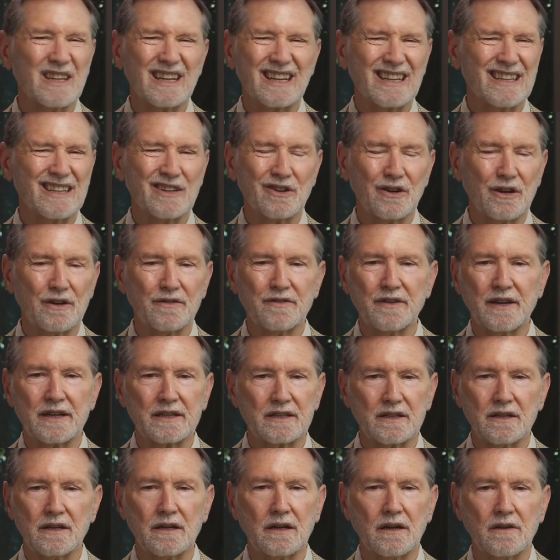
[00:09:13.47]
secondary
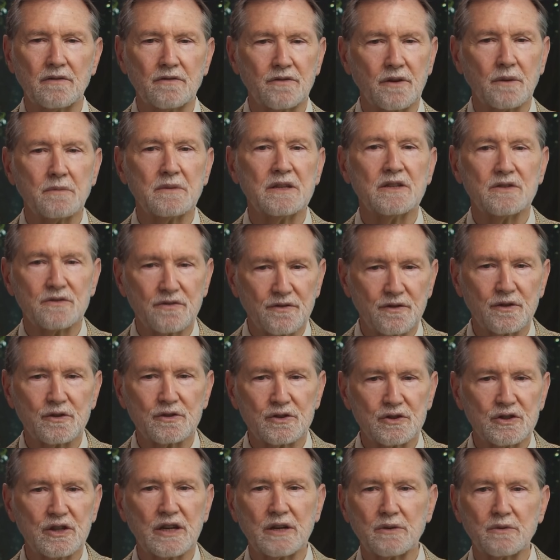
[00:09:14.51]
effect from these
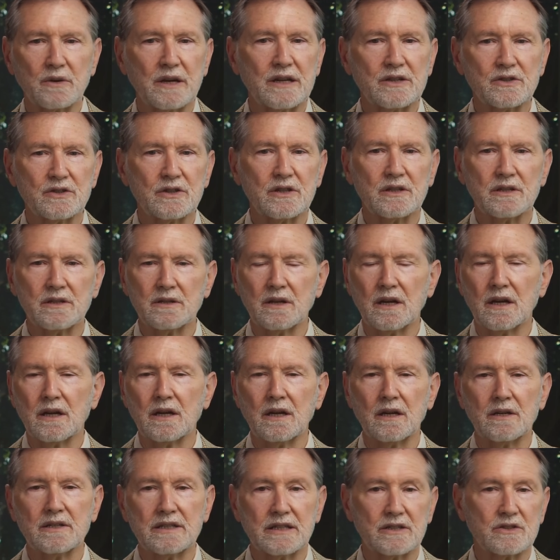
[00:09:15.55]
first-generation
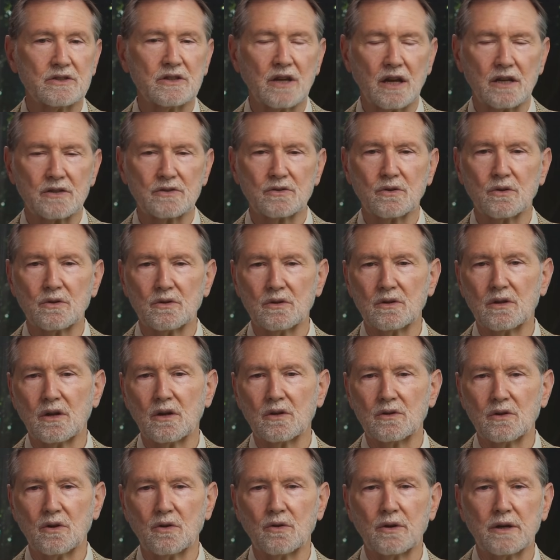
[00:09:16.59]

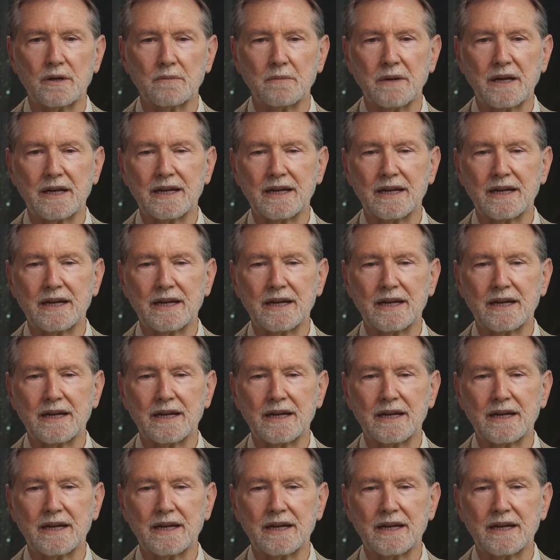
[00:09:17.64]
testosterone-lowering